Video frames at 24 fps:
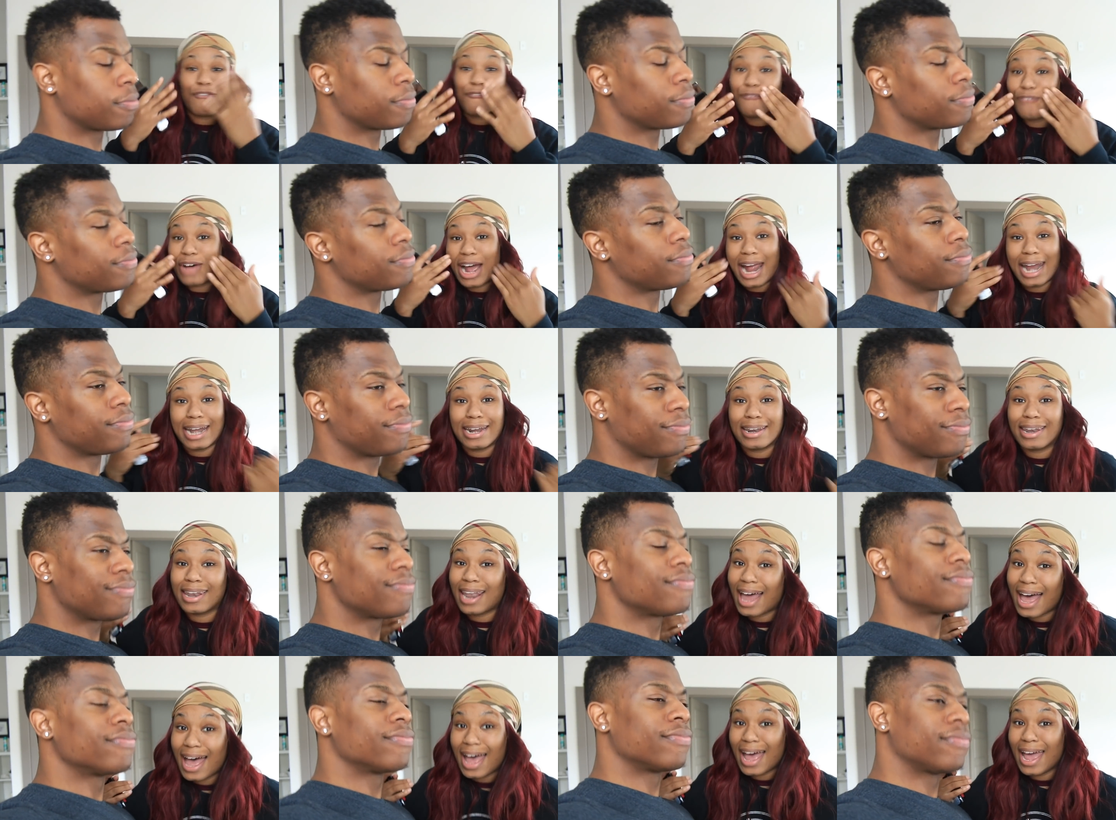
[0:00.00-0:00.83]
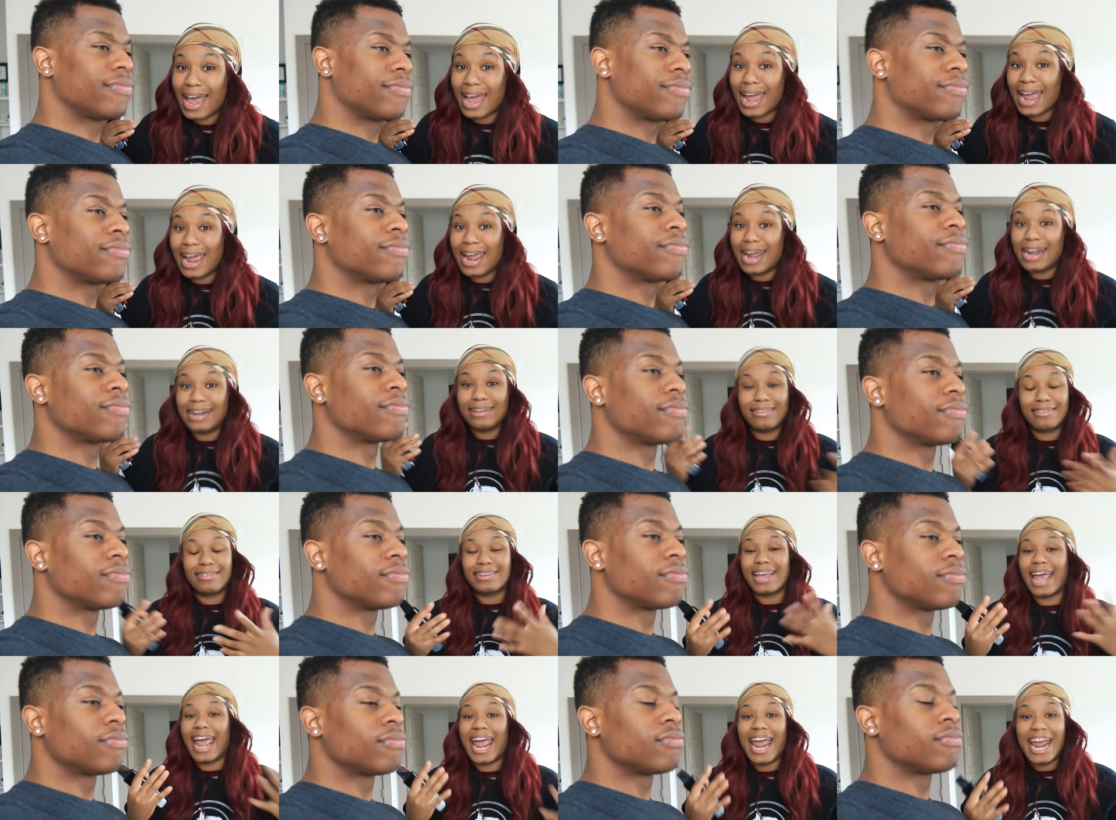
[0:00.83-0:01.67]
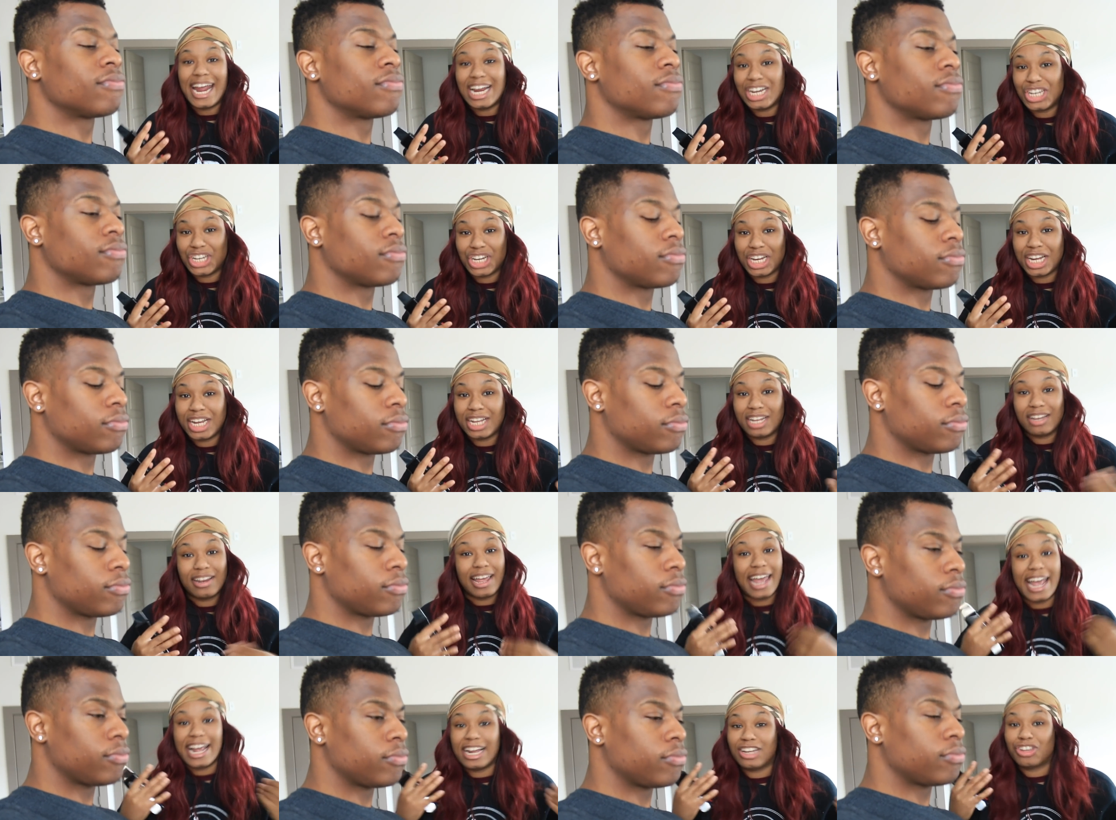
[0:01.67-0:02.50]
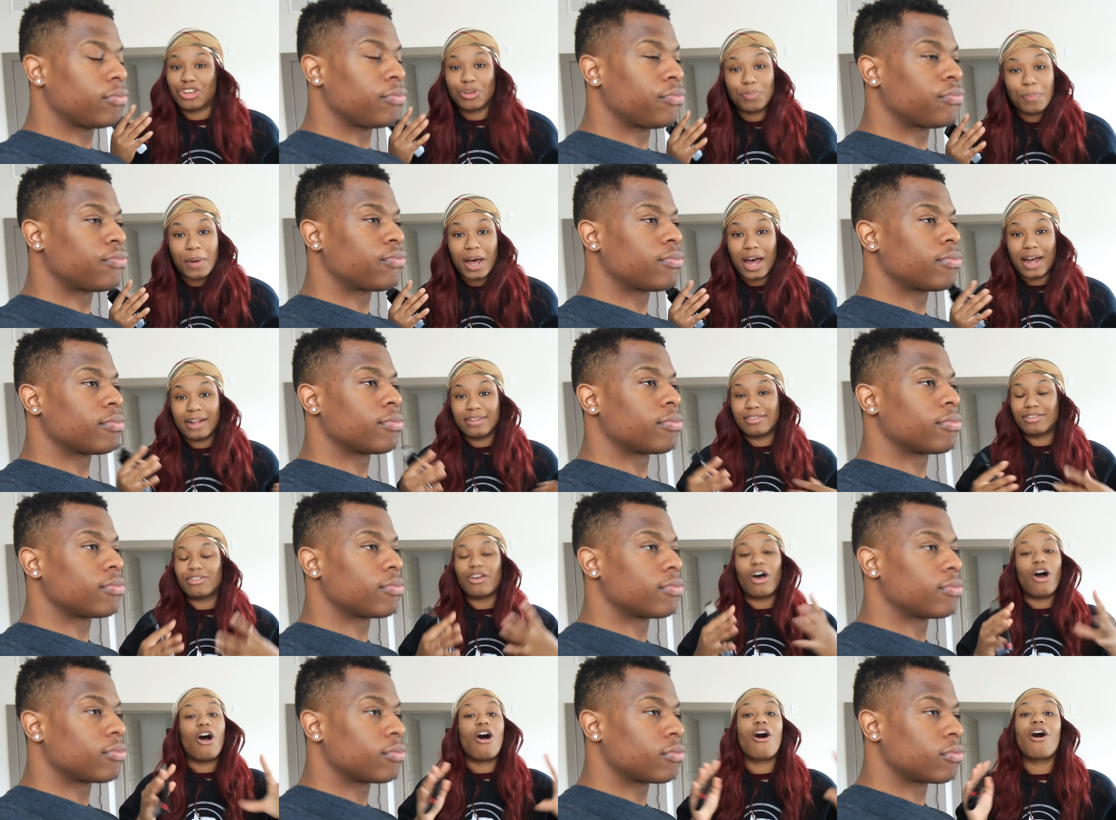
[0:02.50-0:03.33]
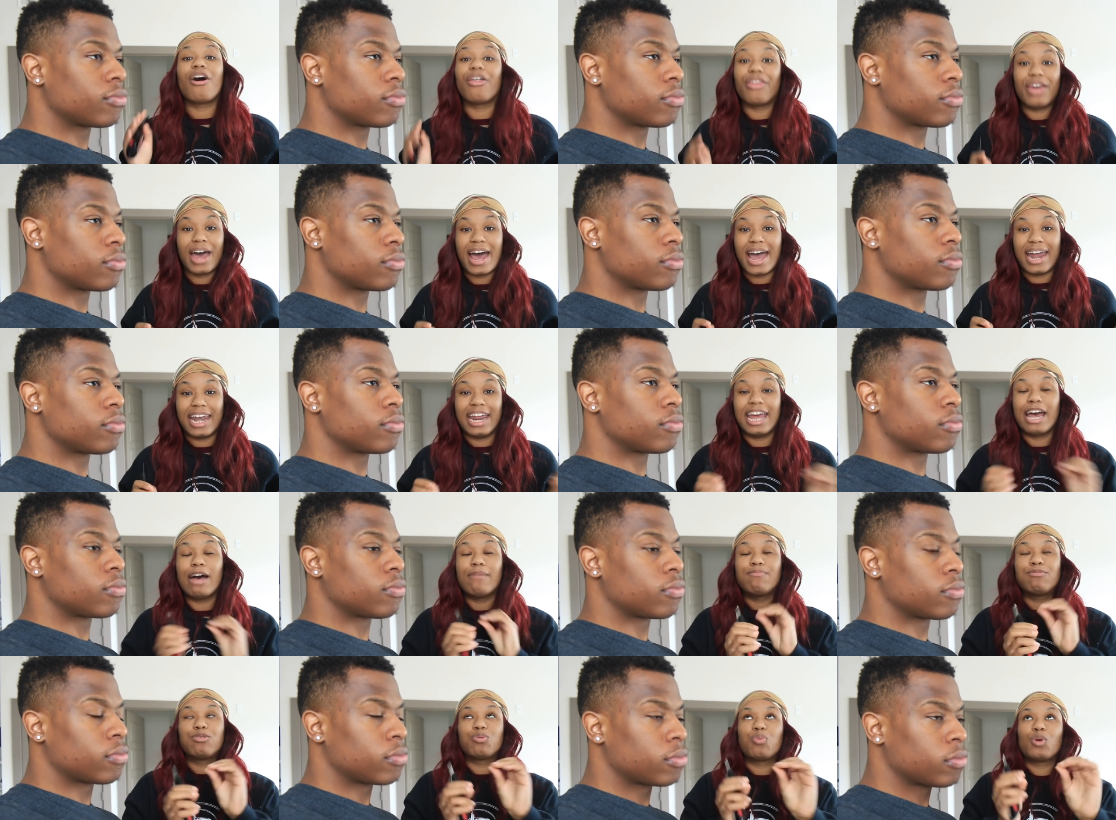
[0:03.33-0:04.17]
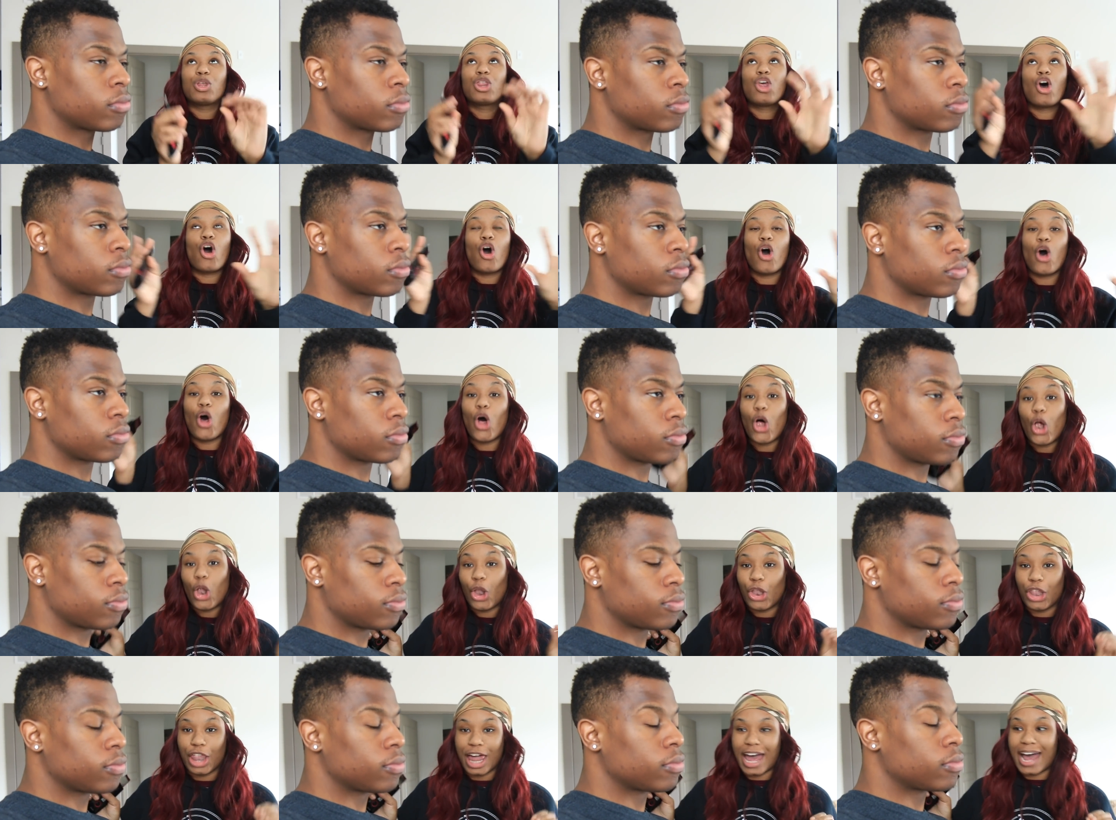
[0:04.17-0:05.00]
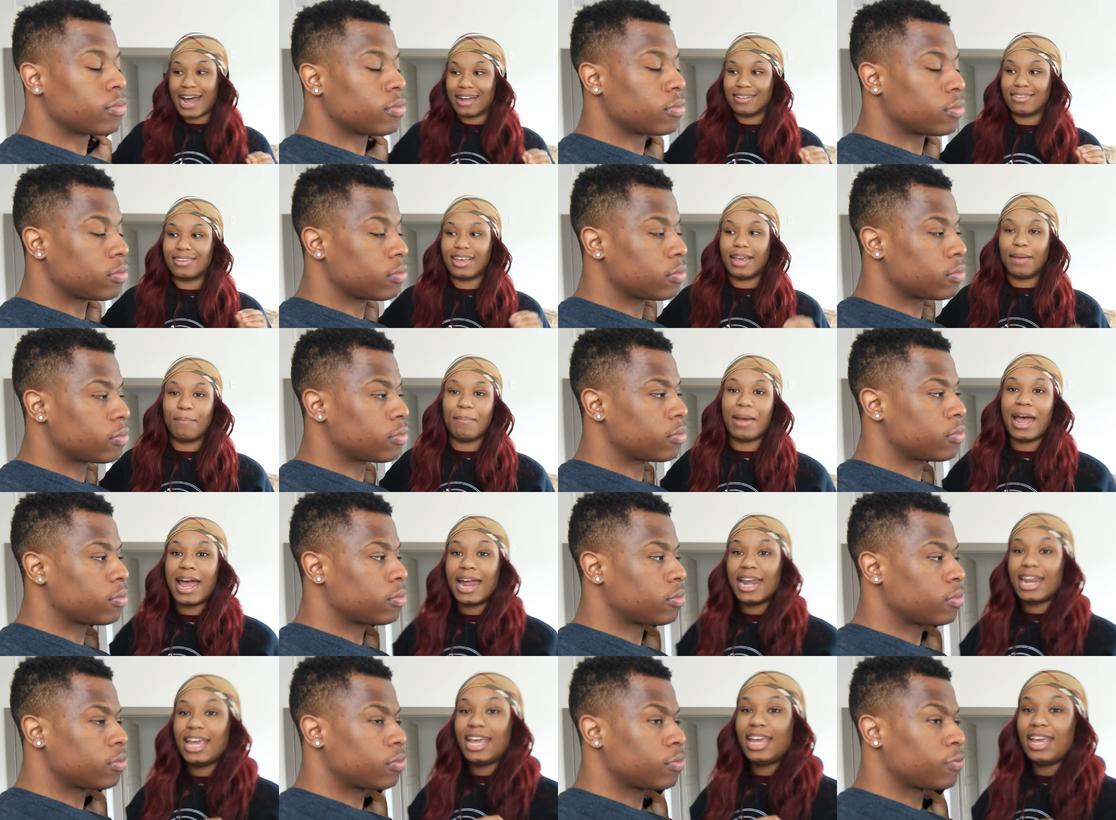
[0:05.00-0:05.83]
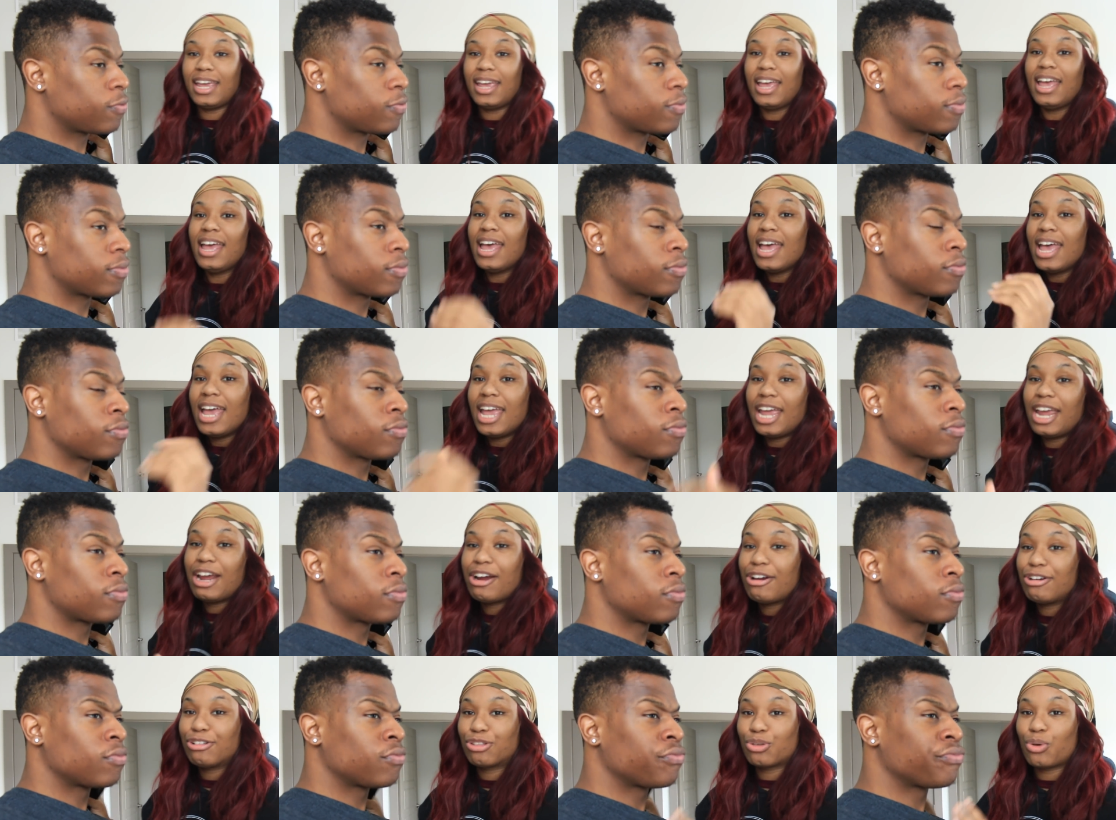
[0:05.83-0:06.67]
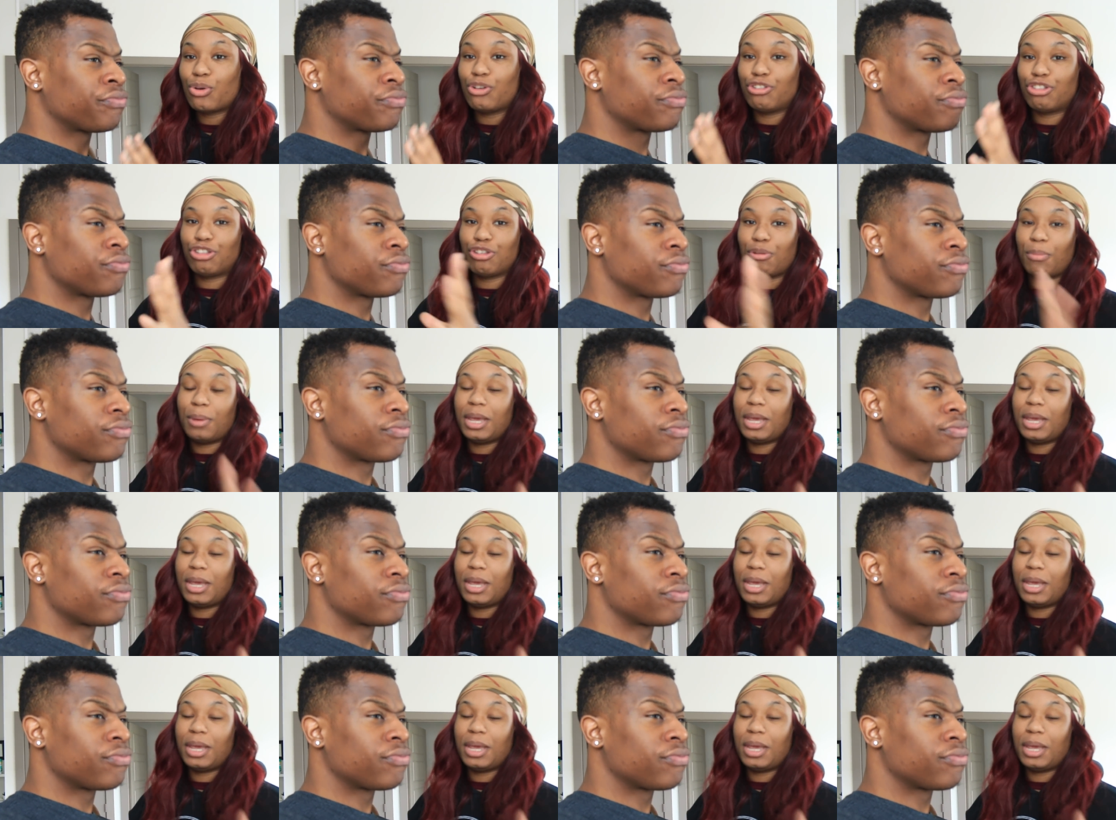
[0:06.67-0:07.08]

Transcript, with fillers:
Speaker 1: fine lines, aging, age spots, all that. It helps with all that. And Manny here is going to